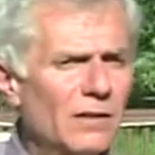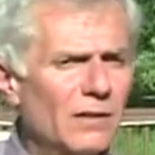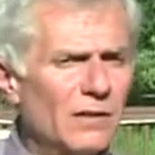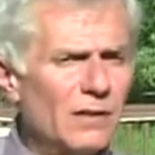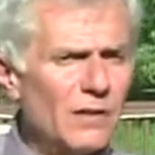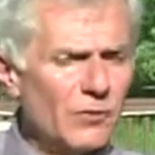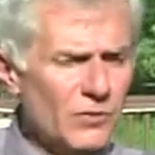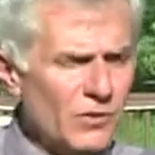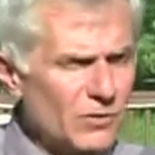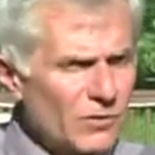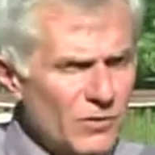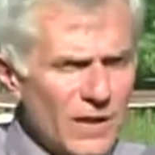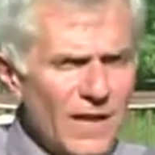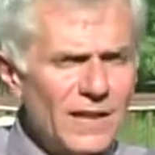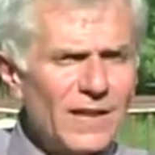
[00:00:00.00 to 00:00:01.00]
There's the
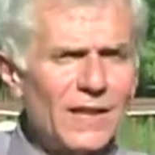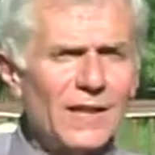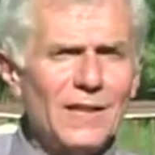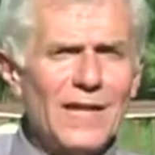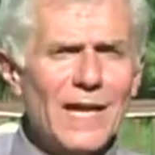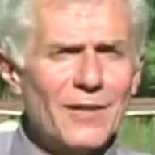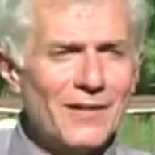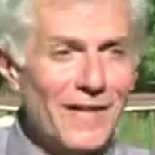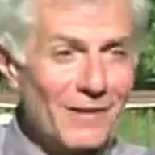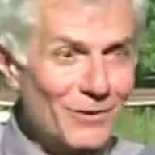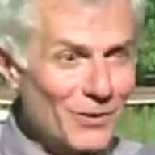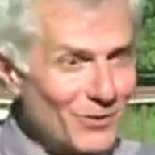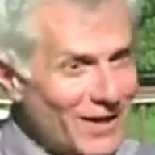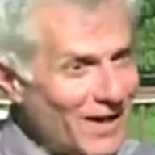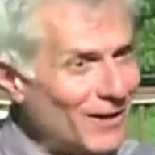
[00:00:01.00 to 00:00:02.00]
training, and now that I have a
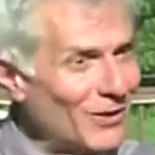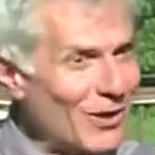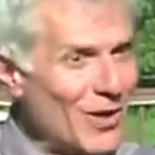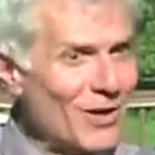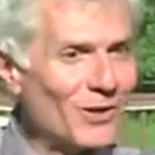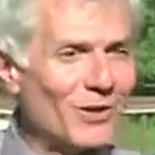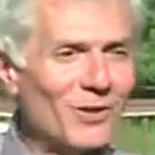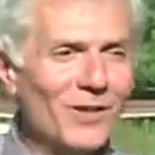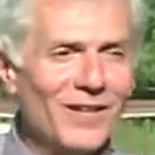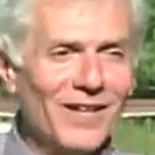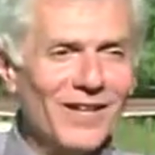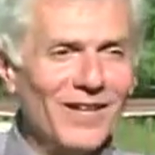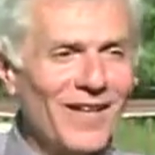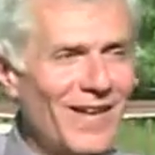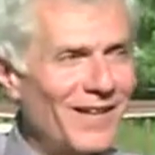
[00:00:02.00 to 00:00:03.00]
granddaughter,
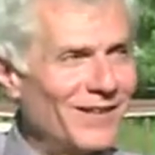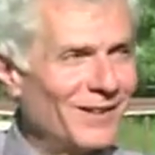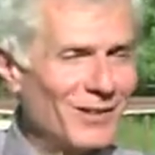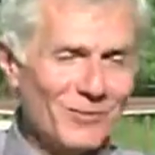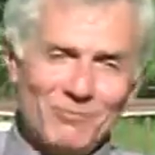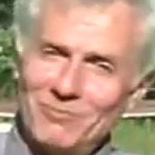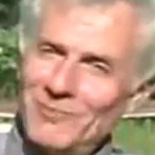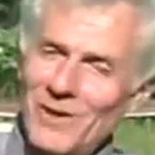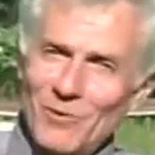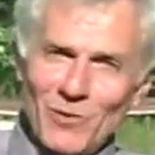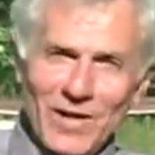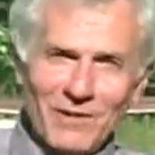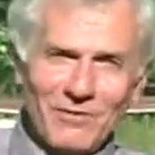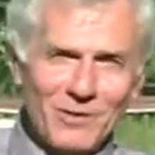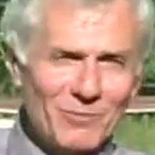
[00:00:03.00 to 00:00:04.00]
and my
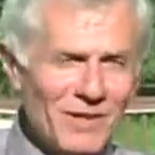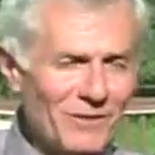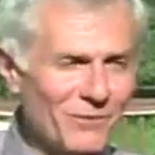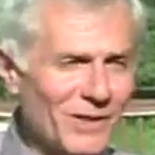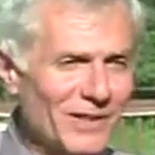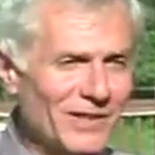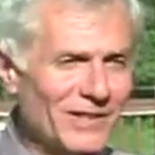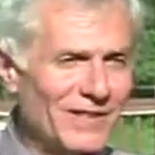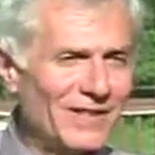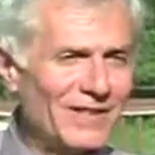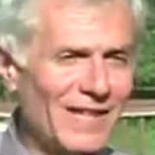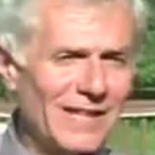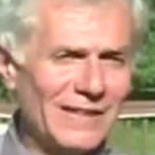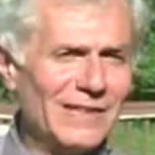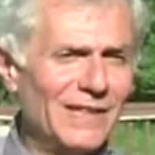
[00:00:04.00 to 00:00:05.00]
wife and my friends can
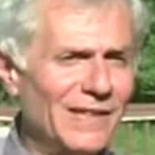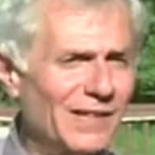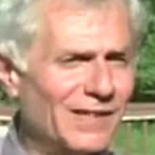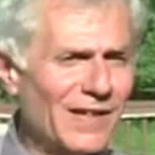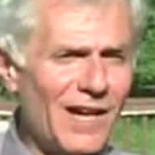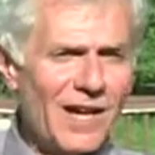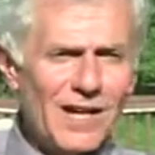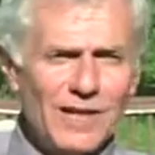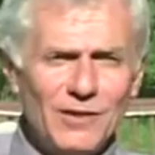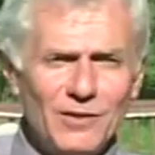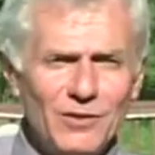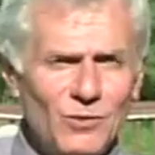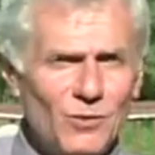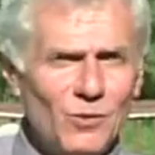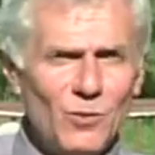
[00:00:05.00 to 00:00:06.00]
attest to this, I
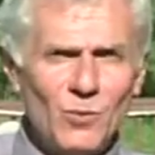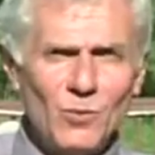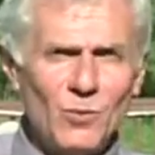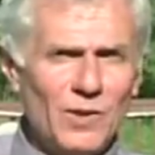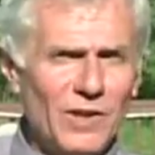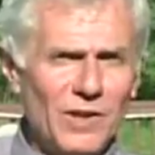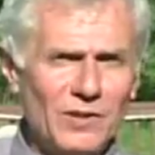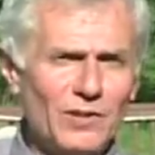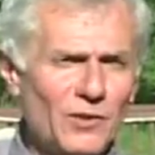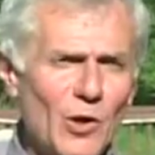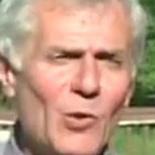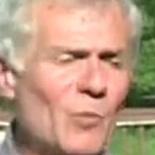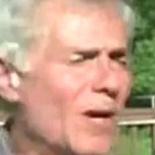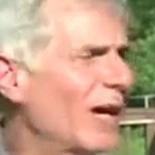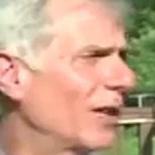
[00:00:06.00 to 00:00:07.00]
do
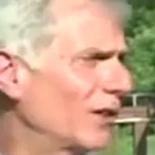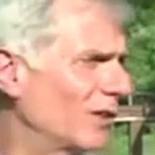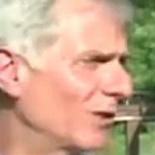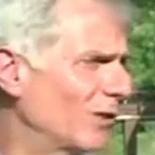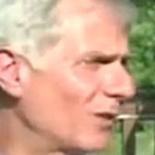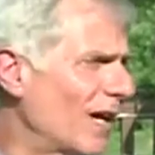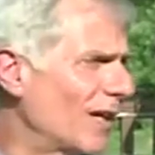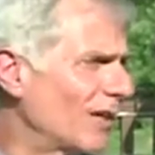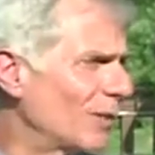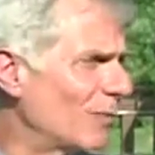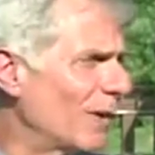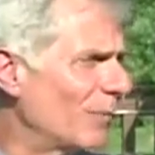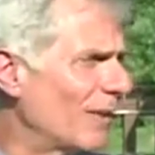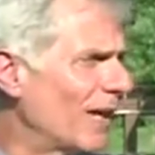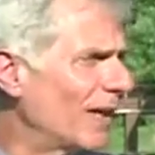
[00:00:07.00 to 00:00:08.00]
so much to try to
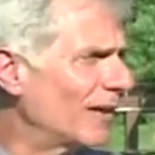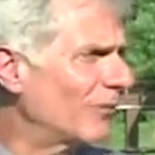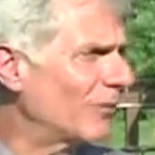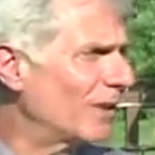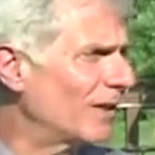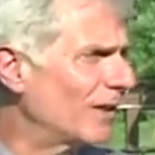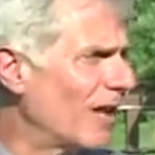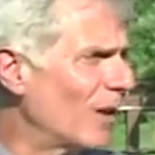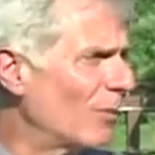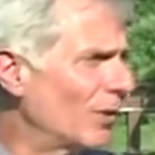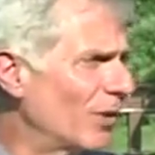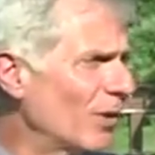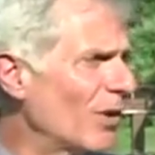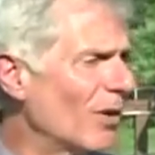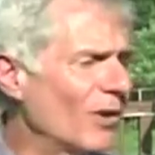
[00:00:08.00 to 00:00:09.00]
spend my free time with
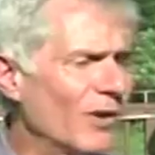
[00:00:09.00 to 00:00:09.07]
her.